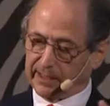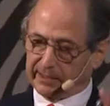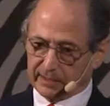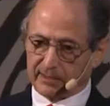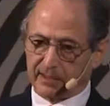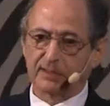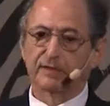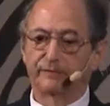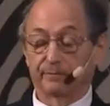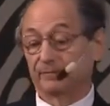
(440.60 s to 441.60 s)

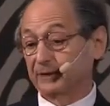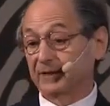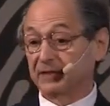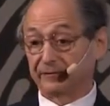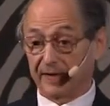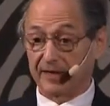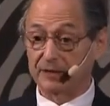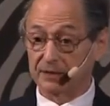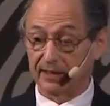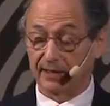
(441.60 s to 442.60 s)
1965,
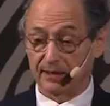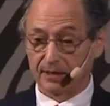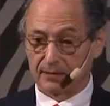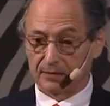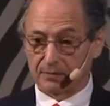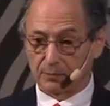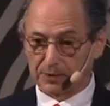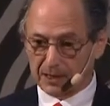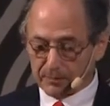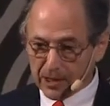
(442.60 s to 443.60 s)
say, was
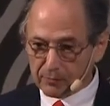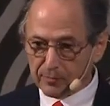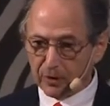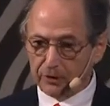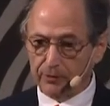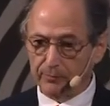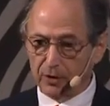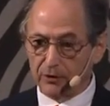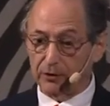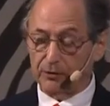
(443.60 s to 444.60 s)
that
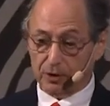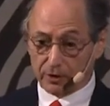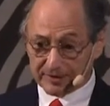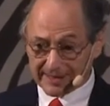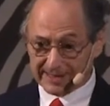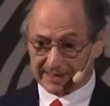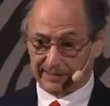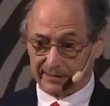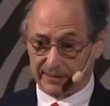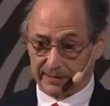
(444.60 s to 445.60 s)
biomolecules are
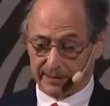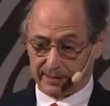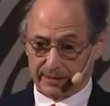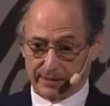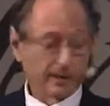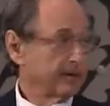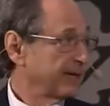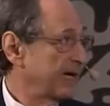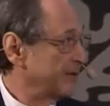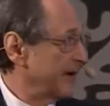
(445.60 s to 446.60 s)
detailed. They have